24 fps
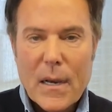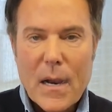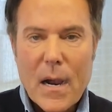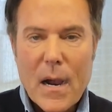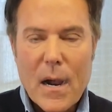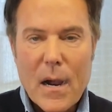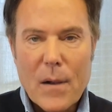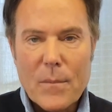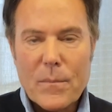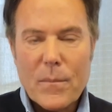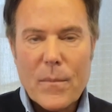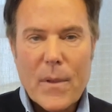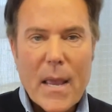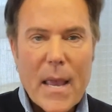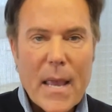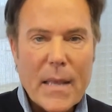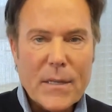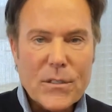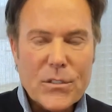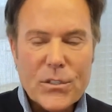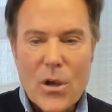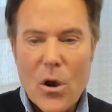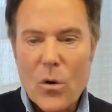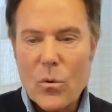Um,
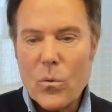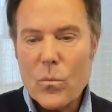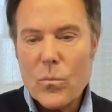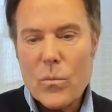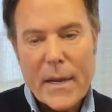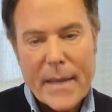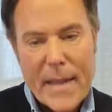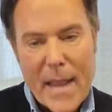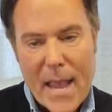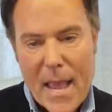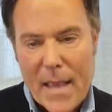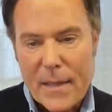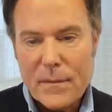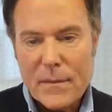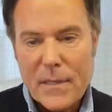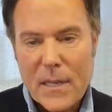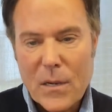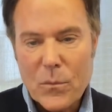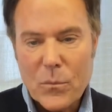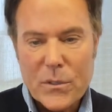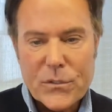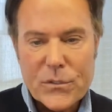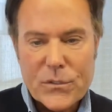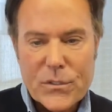and so, again,
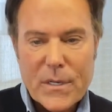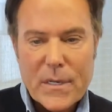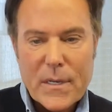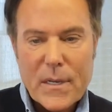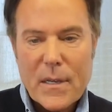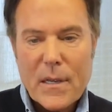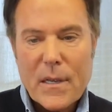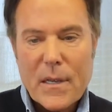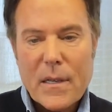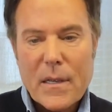it was